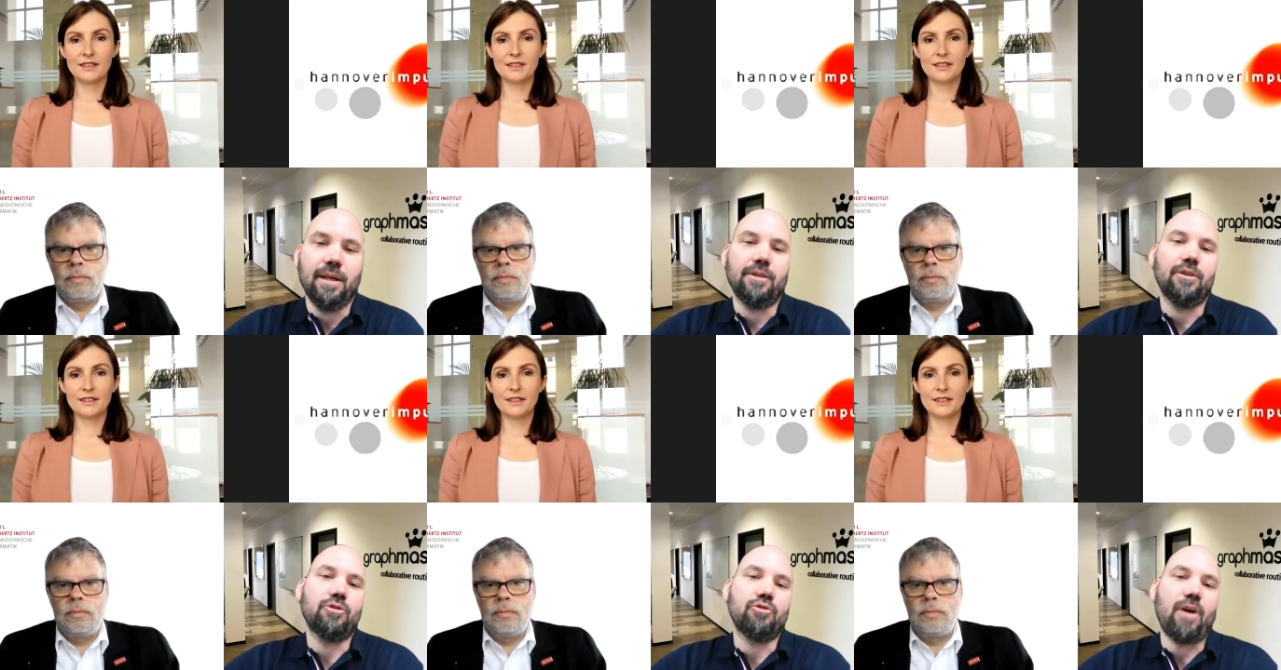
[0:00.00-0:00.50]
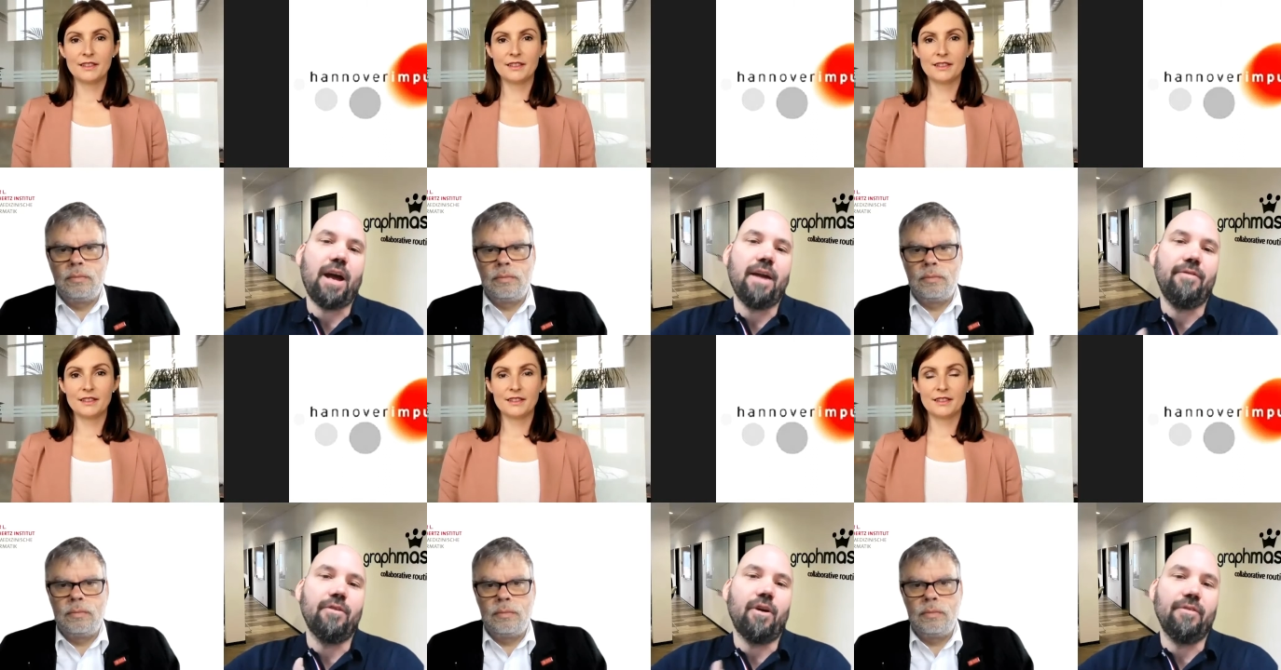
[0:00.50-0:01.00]
Speaker 1: the
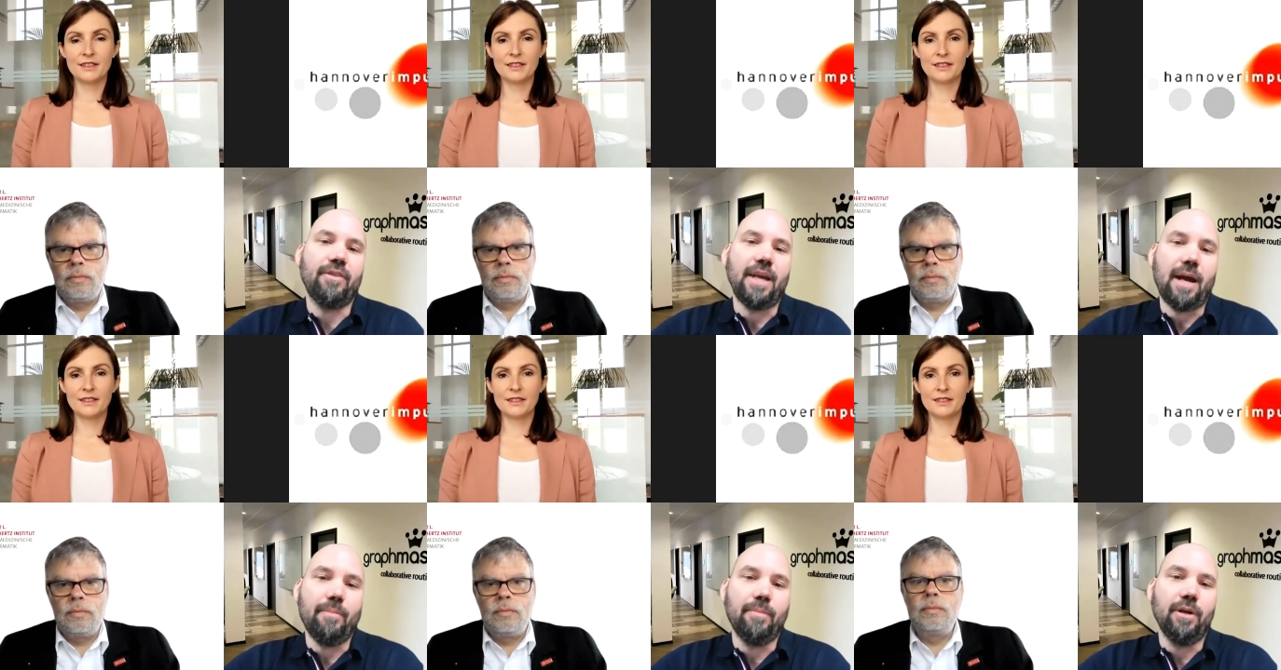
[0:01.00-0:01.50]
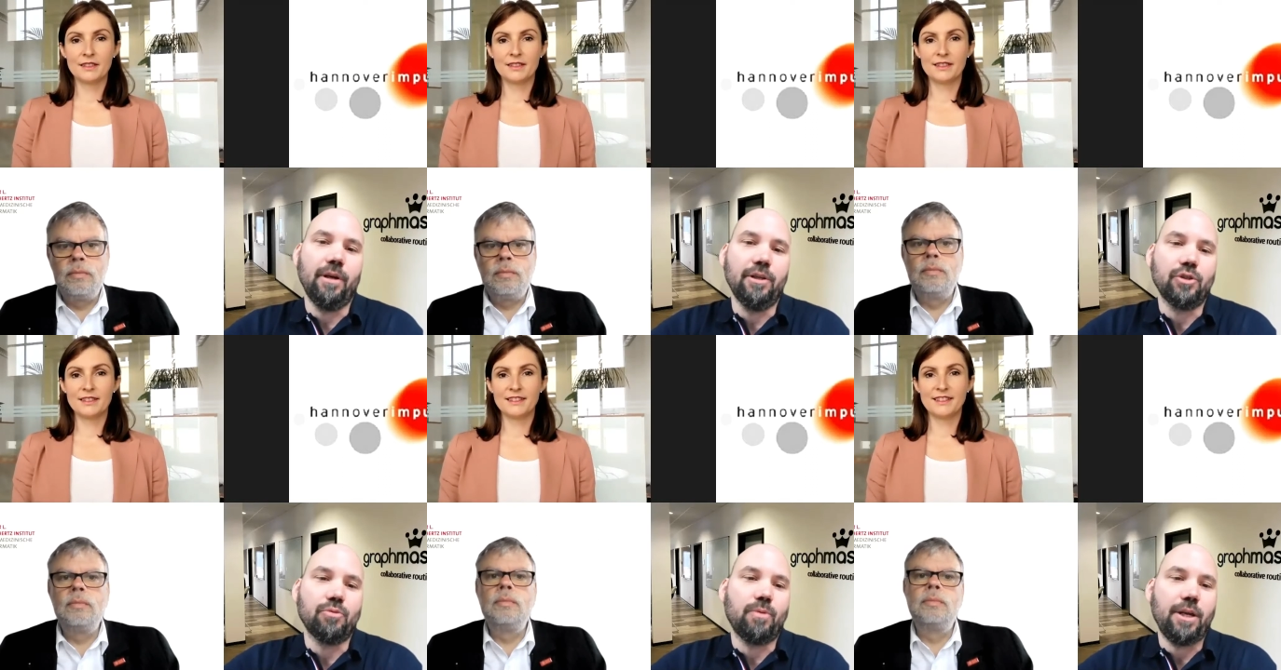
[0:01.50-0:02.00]
driver of the
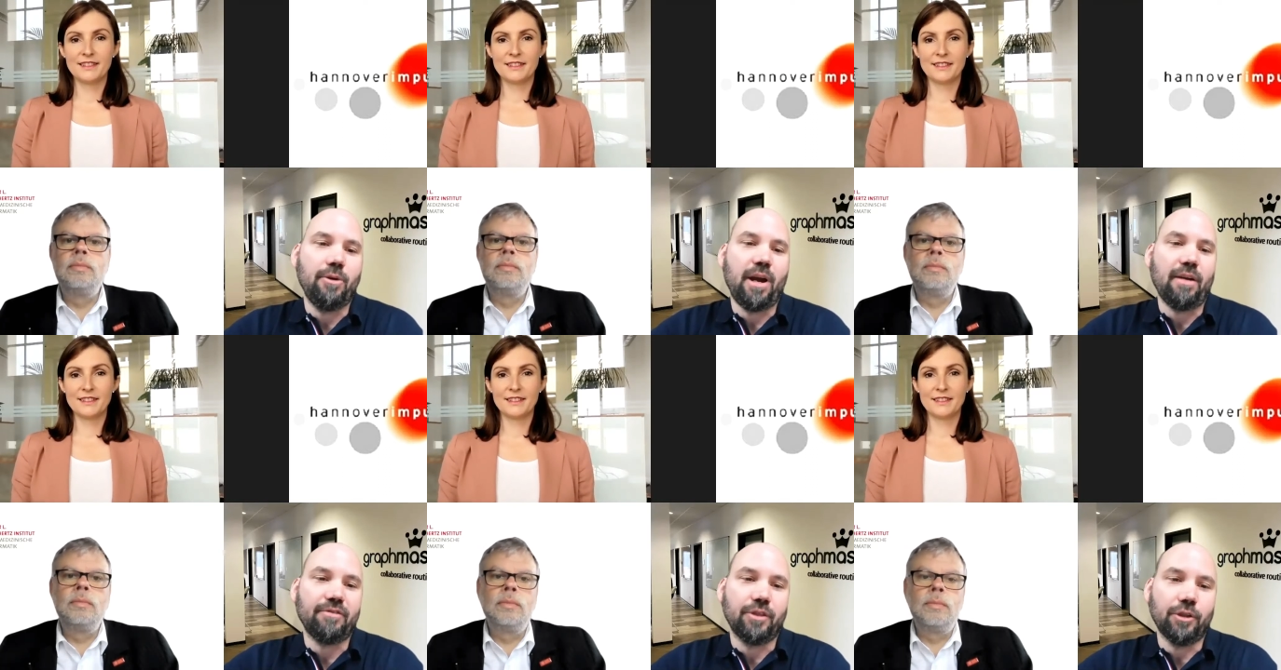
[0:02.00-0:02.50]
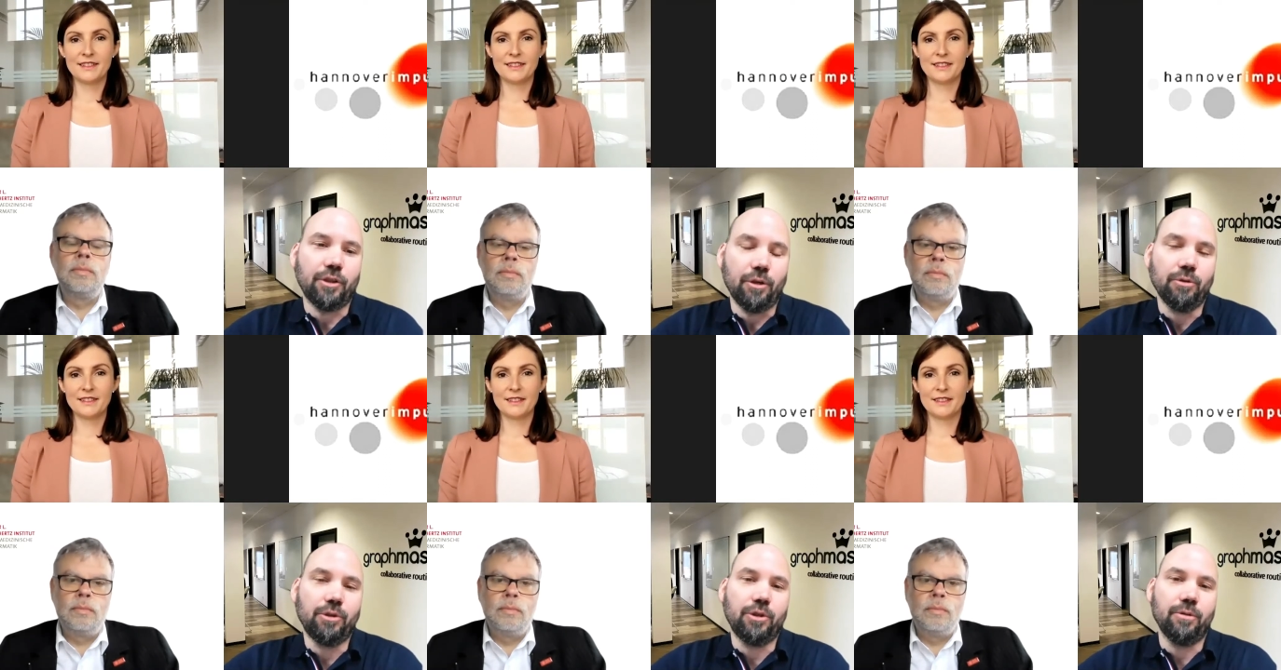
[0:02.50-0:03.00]
ambulance where you have to go
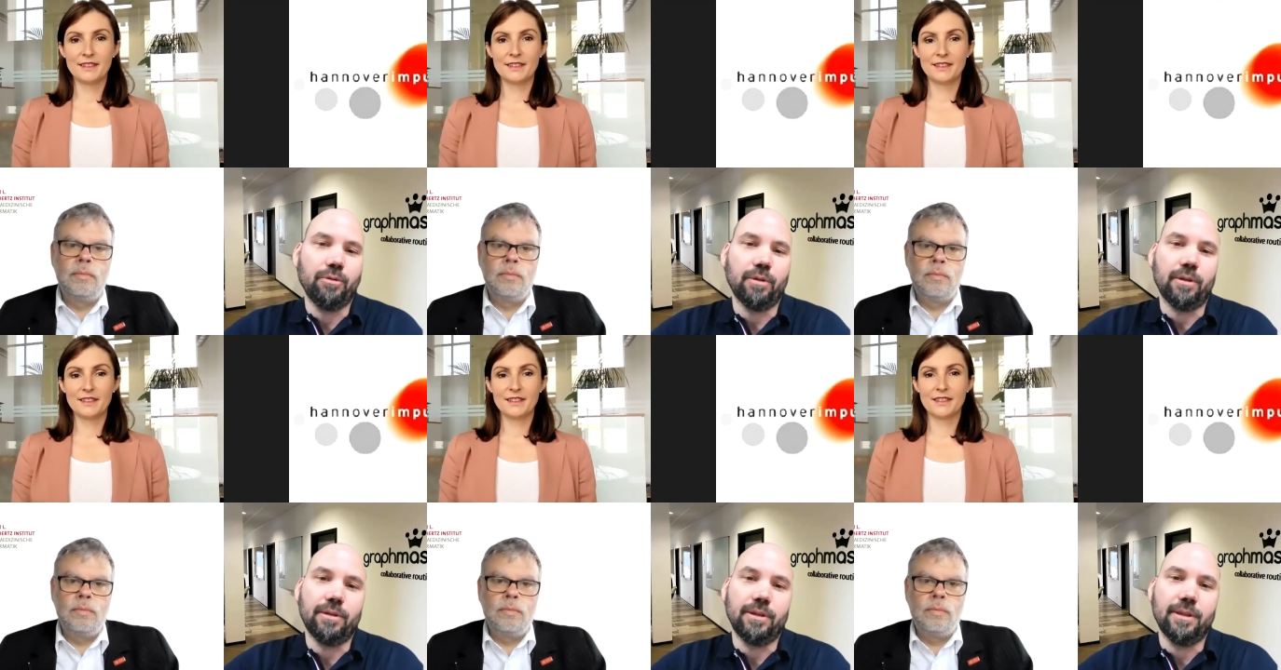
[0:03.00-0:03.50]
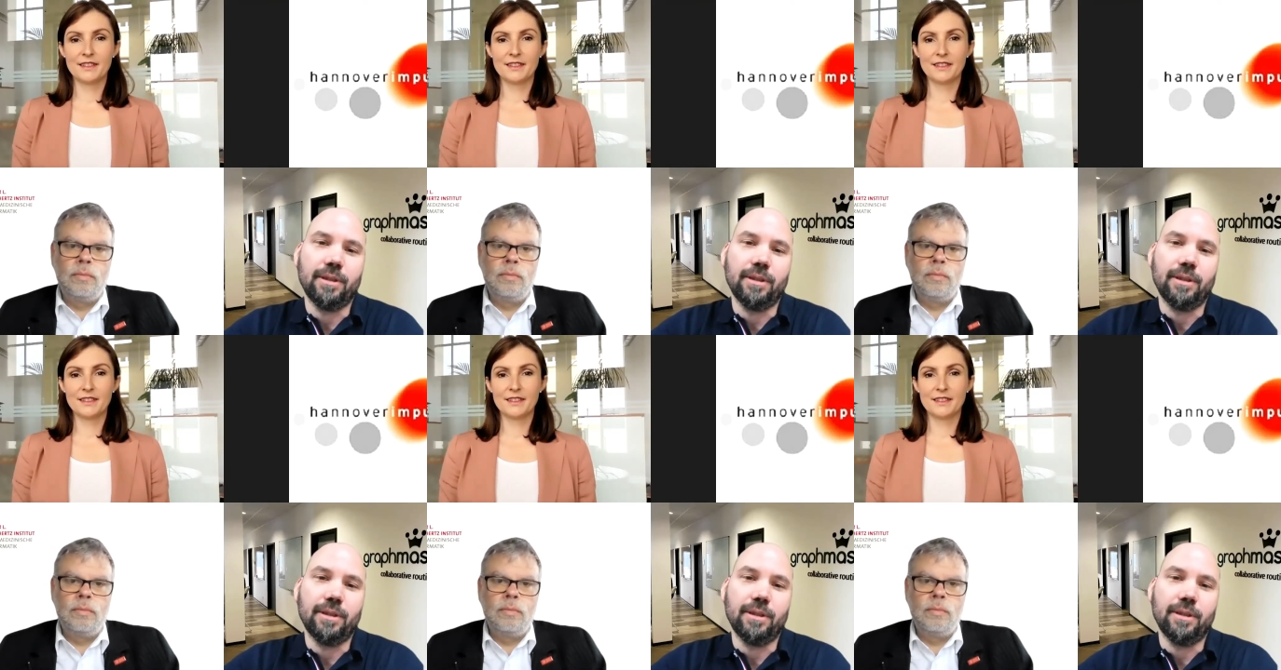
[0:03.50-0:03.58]
to and